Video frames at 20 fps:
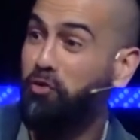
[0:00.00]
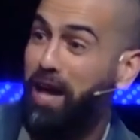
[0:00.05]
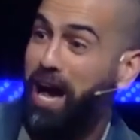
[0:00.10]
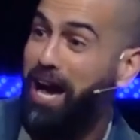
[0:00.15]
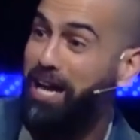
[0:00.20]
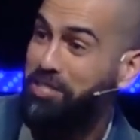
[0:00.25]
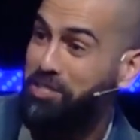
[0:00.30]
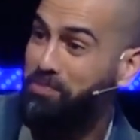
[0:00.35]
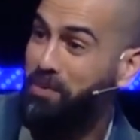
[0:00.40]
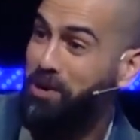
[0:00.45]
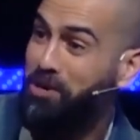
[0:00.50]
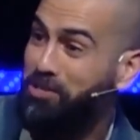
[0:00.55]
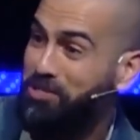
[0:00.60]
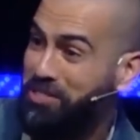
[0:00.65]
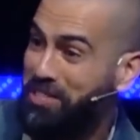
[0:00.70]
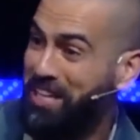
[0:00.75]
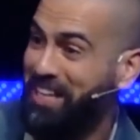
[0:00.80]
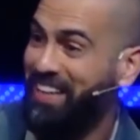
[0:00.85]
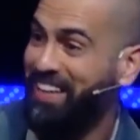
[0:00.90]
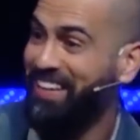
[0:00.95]
God's
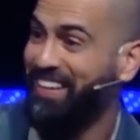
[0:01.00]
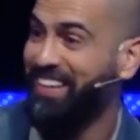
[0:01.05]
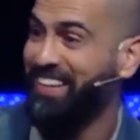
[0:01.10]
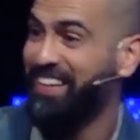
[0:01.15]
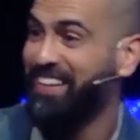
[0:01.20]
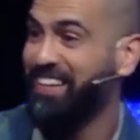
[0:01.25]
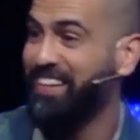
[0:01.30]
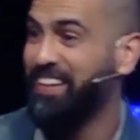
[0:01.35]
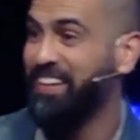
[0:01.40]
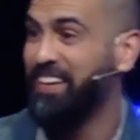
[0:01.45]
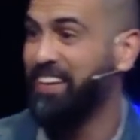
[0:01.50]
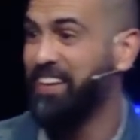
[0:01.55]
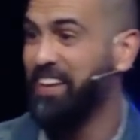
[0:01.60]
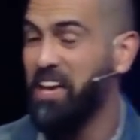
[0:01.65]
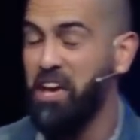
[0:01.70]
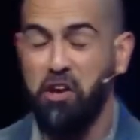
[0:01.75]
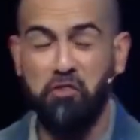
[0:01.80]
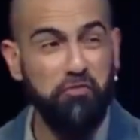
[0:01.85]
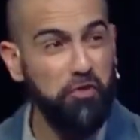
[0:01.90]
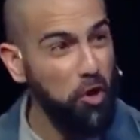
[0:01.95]
mercy,
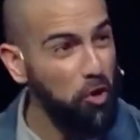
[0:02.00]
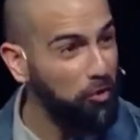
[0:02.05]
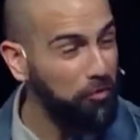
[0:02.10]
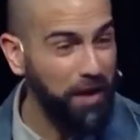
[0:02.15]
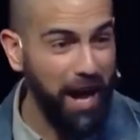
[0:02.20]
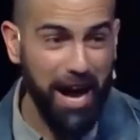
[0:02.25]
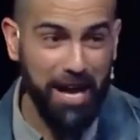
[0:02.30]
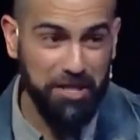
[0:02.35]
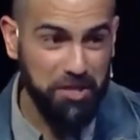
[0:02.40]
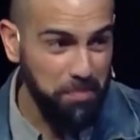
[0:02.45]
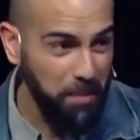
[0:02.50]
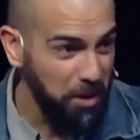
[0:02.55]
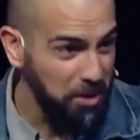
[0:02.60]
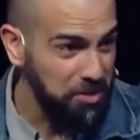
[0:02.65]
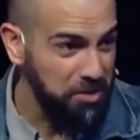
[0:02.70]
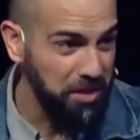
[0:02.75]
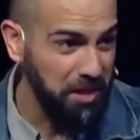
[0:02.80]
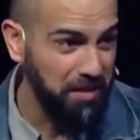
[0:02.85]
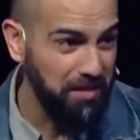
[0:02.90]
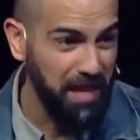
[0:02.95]
that
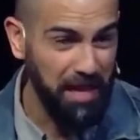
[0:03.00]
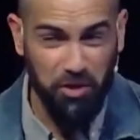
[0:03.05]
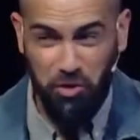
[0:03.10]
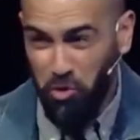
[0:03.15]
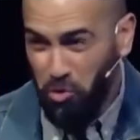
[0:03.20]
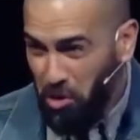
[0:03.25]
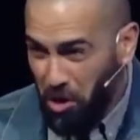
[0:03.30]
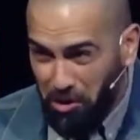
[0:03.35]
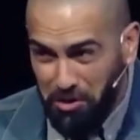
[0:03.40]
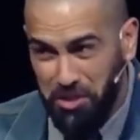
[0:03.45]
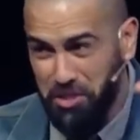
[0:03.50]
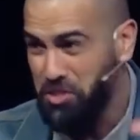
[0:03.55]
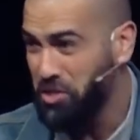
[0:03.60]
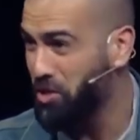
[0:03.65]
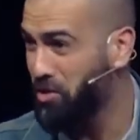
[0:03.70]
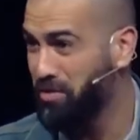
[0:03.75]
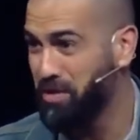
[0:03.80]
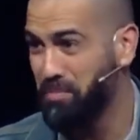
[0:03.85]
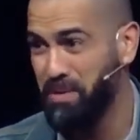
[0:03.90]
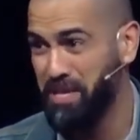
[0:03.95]
you don't
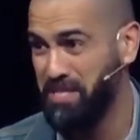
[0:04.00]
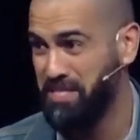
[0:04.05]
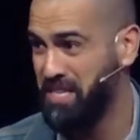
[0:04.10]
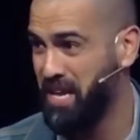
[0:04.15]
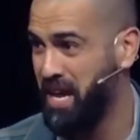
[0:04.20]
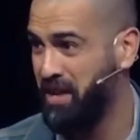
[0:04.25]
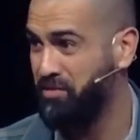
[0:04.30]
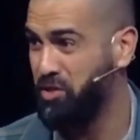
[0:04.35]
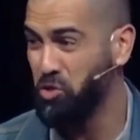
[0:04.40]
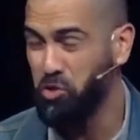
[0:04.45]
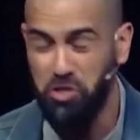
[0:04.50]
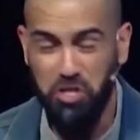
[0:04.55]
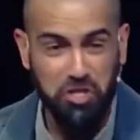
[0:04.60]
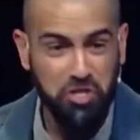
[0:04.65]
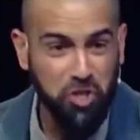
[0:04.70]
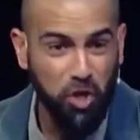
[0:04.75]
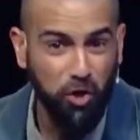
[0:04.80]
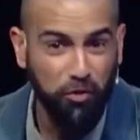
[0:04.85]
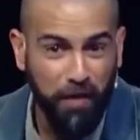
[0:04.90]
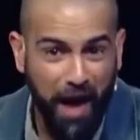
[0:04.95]
deserve to be saved. You
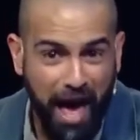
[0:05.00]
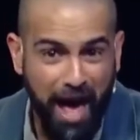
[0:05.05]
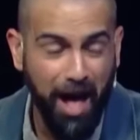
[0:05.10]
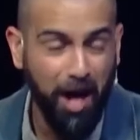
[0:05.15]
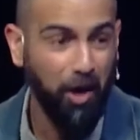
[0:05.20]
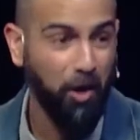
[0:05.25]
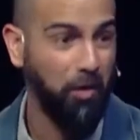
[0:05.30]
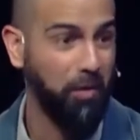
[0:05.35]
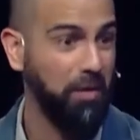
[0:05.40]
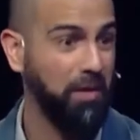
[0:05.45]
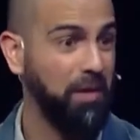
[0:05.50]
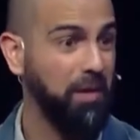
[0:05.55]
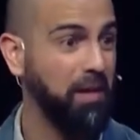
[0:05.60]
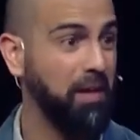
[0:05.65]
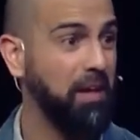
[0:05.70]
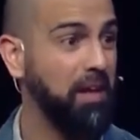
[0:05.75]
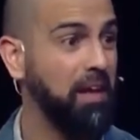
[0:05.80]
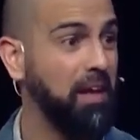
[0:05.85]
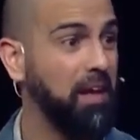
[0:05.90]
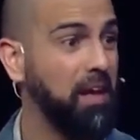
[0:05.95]
deserve hell.
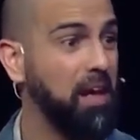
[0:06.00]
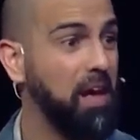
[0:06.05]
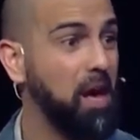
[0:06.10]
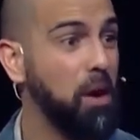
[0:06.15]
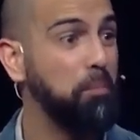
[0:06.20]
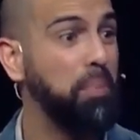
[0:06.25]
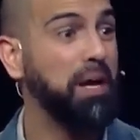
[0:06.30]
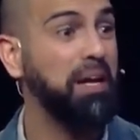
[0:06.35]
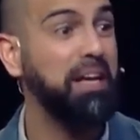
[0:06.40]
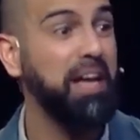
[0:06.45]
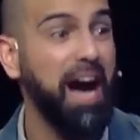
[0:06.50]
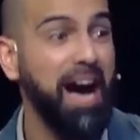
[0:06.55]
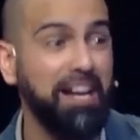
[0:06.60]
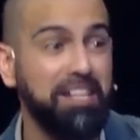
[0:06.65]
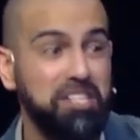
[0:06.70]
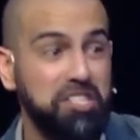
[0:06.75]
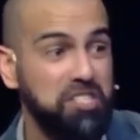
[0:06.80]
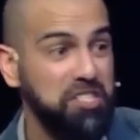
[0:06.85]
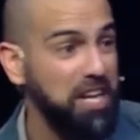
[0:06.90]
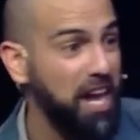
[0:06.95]
But God
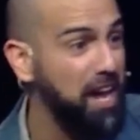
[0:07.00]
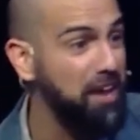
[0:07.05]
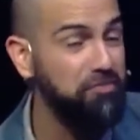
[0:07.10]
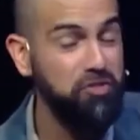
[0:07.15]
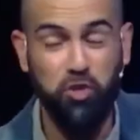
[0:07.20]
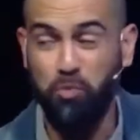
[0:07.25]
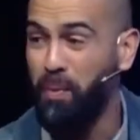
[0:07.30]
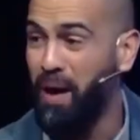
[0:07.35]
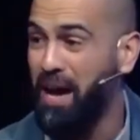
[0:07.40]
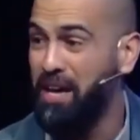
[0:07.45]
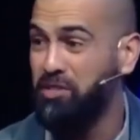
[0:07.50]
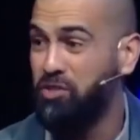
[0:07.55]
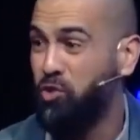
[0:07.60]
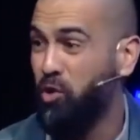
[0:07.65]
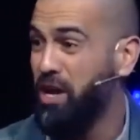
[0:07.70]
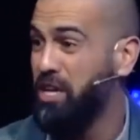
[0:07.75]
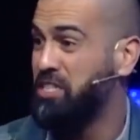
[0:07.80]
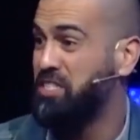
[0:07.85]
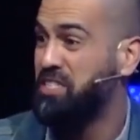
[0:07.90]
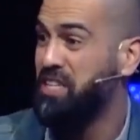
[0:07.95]
saved you by his
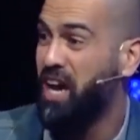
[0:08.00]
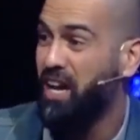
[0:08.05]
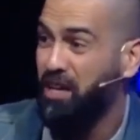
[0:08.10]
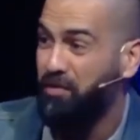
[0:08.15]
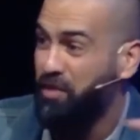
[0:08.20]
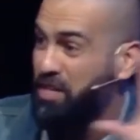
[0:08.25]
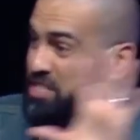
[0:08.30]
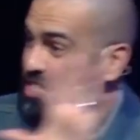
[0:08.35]
grace. None of us